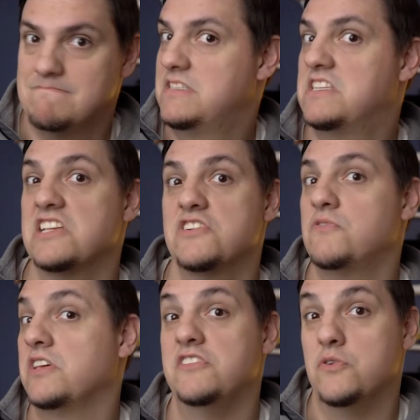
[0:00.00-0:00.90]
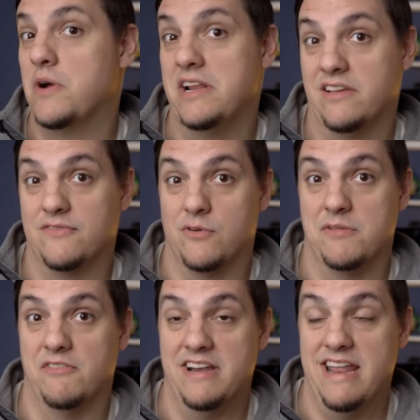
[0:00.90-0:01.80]
doesn't really do anything for
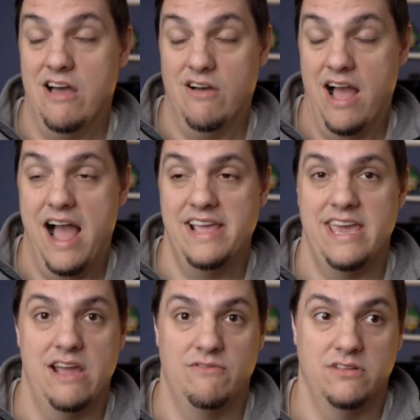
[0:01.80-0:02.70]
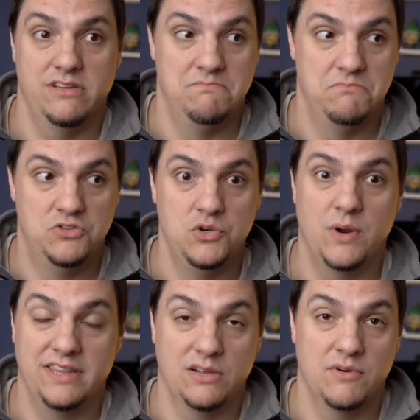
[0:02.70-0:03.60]
me right now. I can't really do
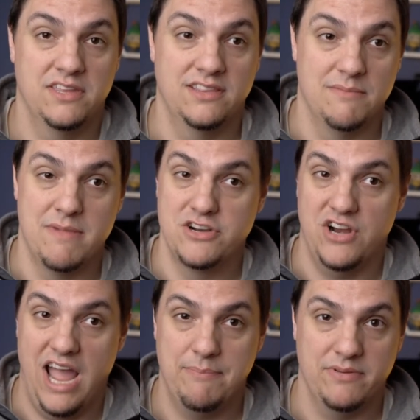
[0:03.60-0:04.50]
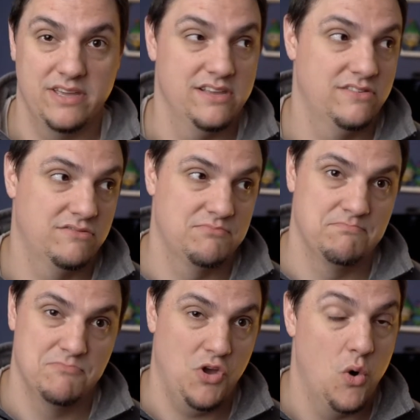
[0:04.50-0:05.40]
anything with it. The Measure app is
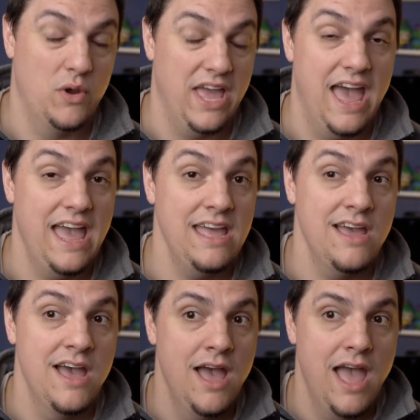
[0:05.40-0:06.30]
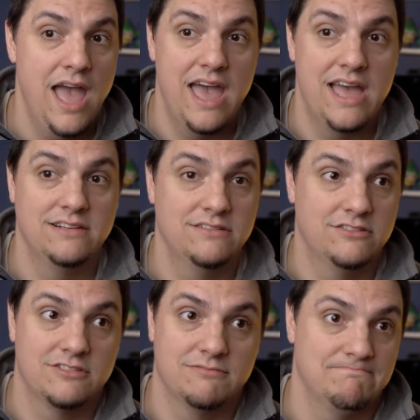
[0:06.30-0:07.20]
okay,
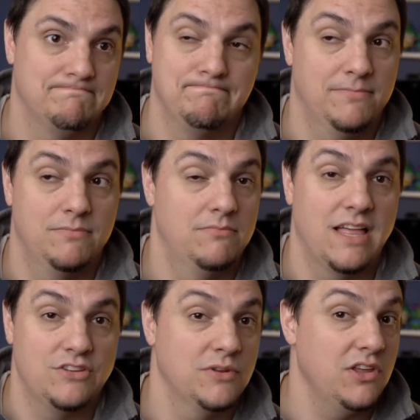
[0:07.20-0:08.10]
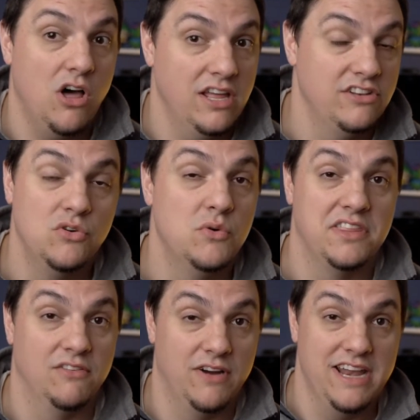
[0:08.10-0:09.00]
and that's really all I do
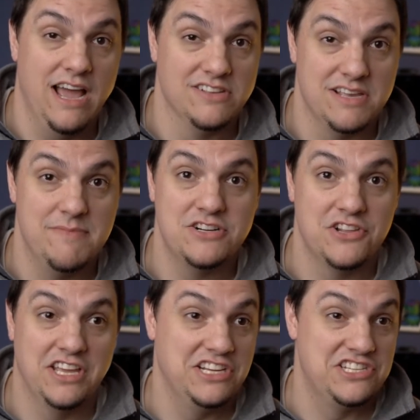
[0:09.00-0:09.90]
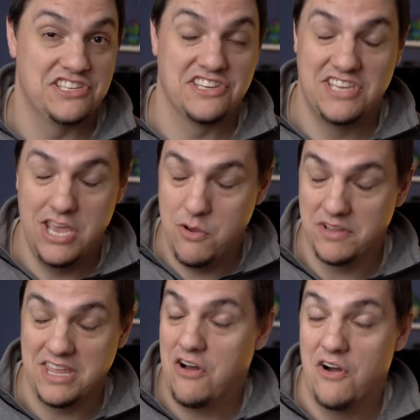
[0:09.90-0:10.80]
with it right now is I measure things just to see
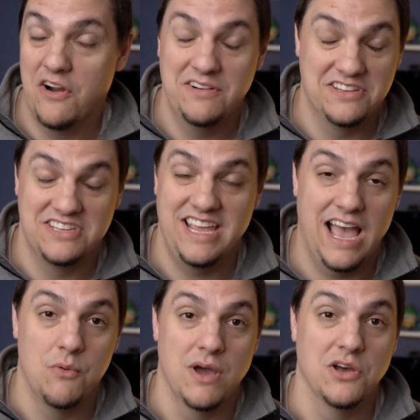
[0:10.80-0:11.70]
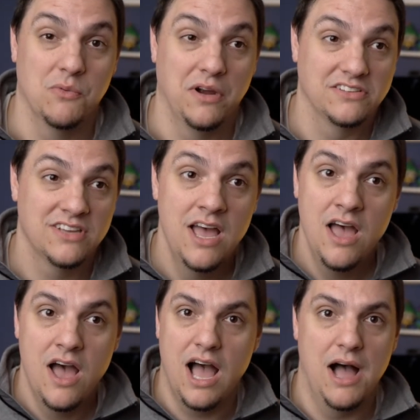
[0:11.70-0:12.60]
what they are, to see how well it works.
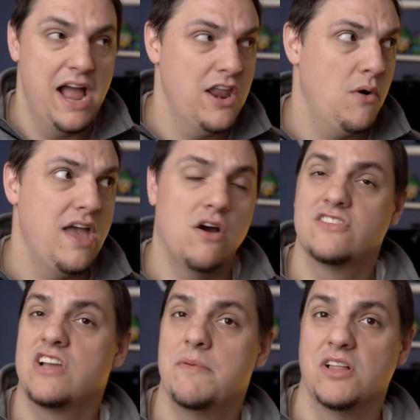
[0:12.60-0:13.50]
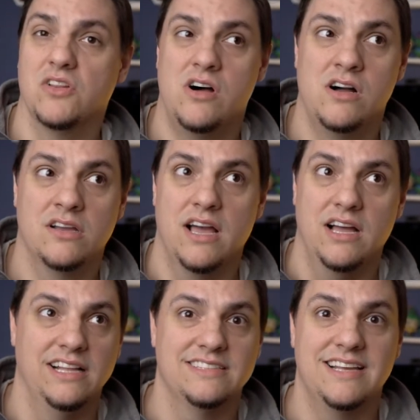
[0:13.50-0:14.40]
I know AR is coming along,
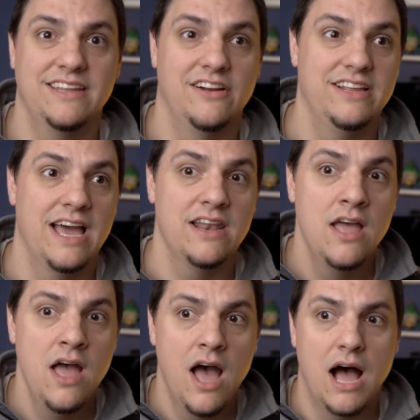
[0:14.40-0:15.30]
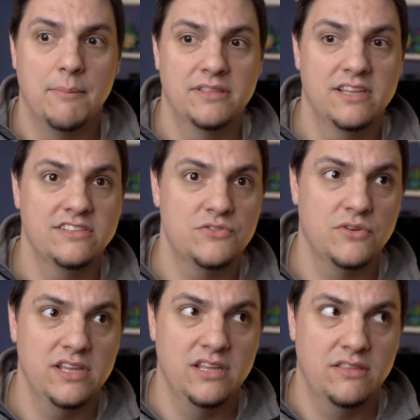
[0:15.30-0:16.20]
it's not there yet, but this is
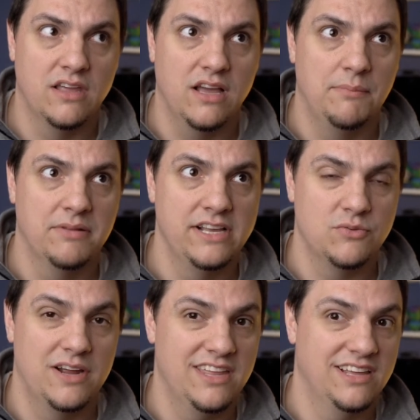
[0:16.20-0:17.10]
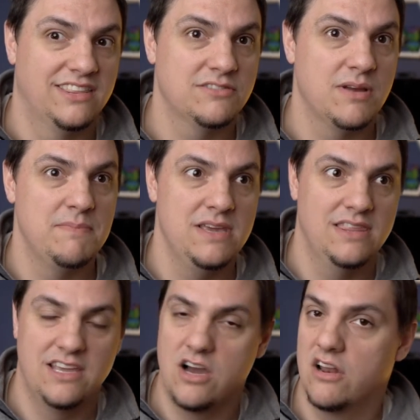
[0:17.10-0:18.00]
really a place where I think this might be
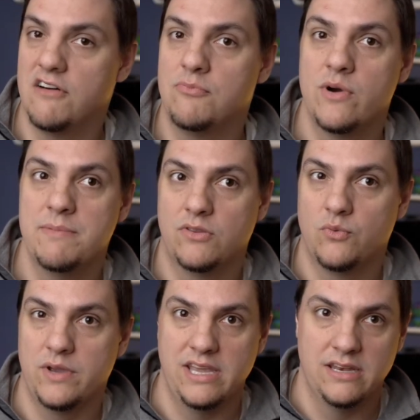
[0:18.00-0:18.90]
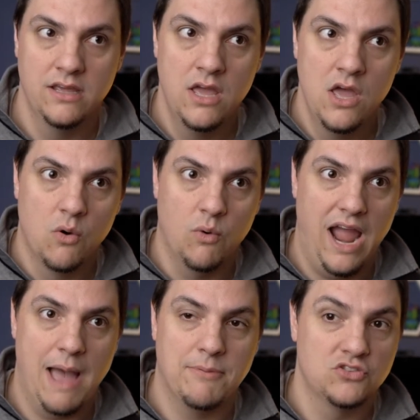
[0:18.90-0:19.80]
the cutoff point between where
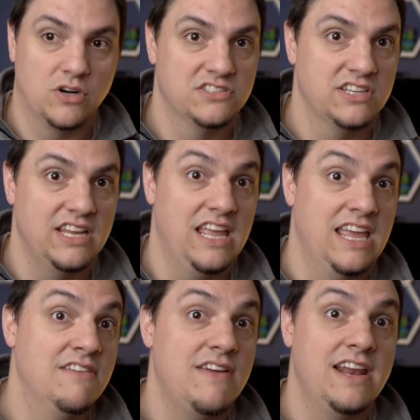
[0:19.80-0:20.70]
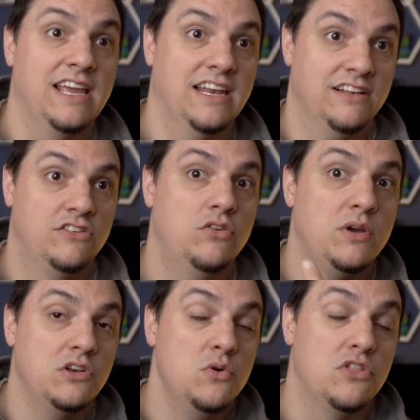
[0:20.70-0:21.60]
Apple starts innovating and
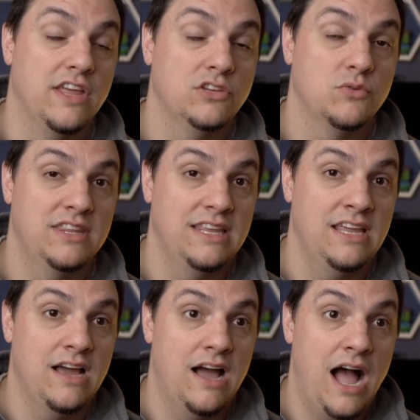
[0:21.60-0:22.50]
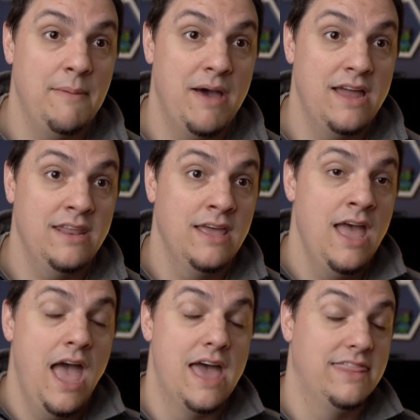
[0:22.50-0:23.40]
doing new things with the iPad,
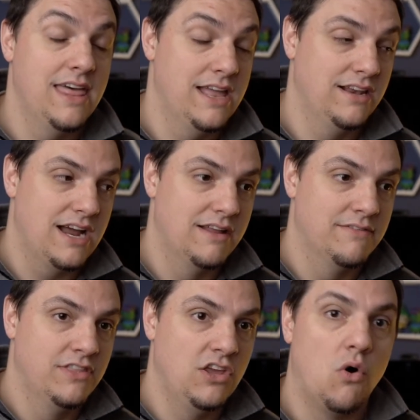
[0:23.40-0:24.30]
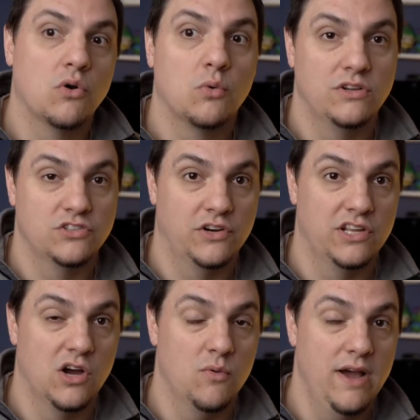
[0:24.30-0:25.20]
and then kind of the older ones are gonna
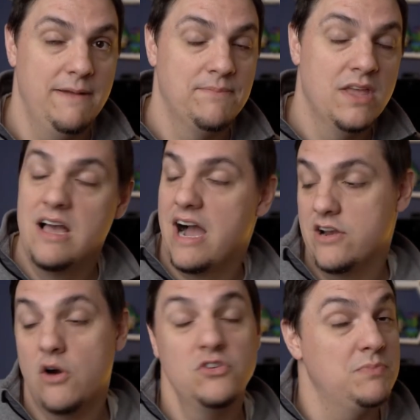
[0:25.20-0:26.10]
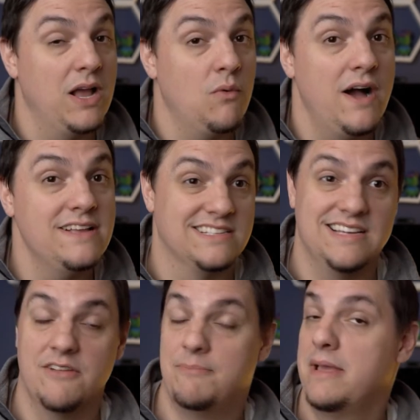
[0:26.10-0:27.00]
go away. I know spec-wise, it's
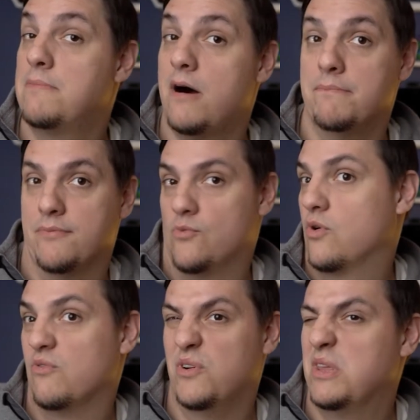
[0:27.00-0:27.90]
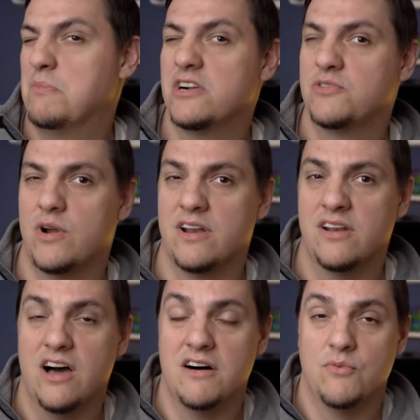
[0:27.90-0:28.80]
not a big bump or really much
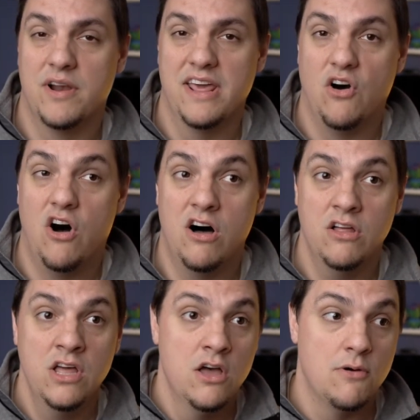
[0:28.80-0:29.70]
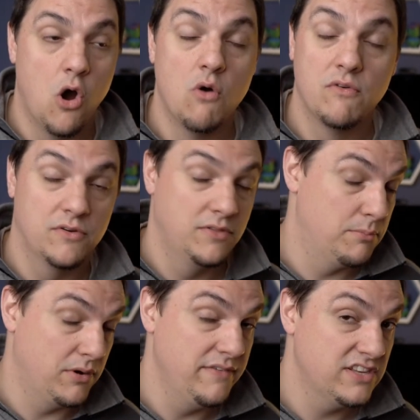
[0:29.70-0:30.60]
of one at all over the
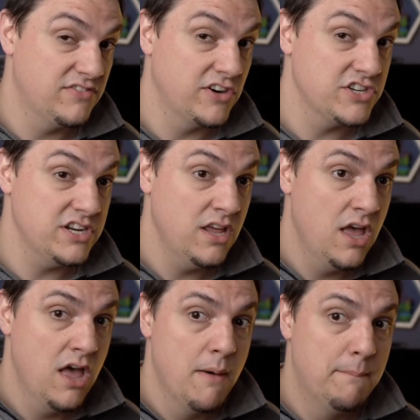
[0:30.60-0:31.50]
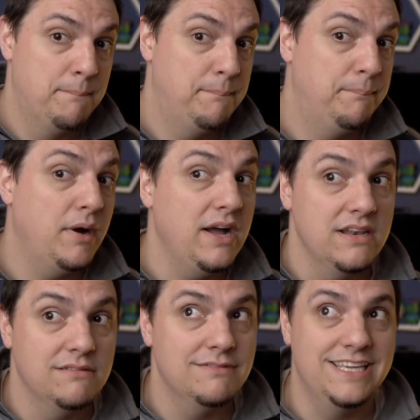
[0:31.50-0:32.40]
previous version, but
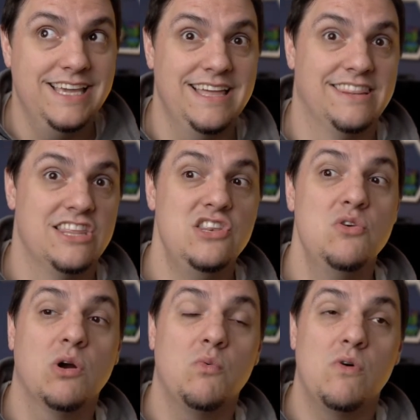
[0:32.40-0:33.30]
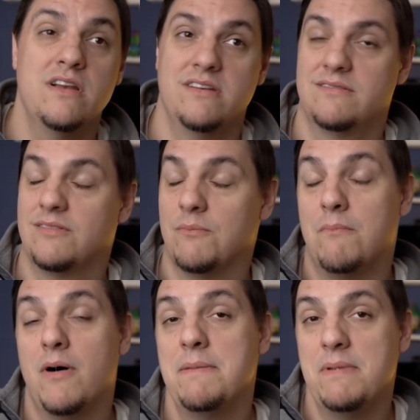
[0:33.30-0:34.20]
again, the newer one
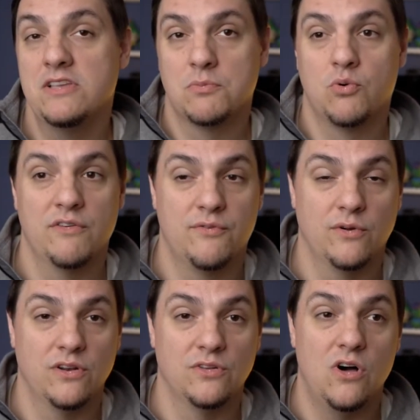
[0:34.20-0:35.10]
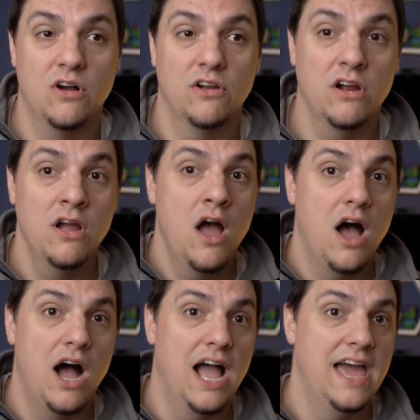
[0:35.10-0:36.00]
might be supported for a little longer,
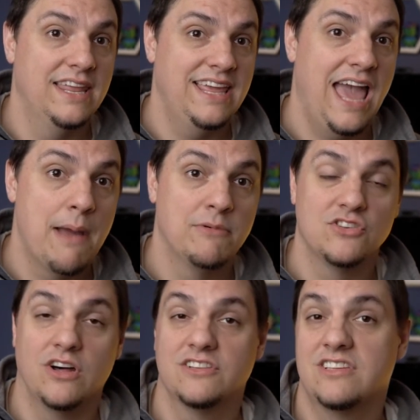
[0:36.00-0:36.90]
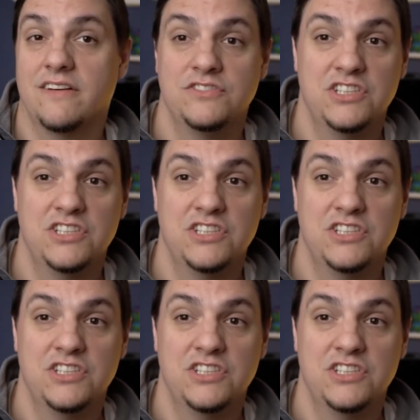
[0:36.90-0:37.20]
and the cameras and all that stuff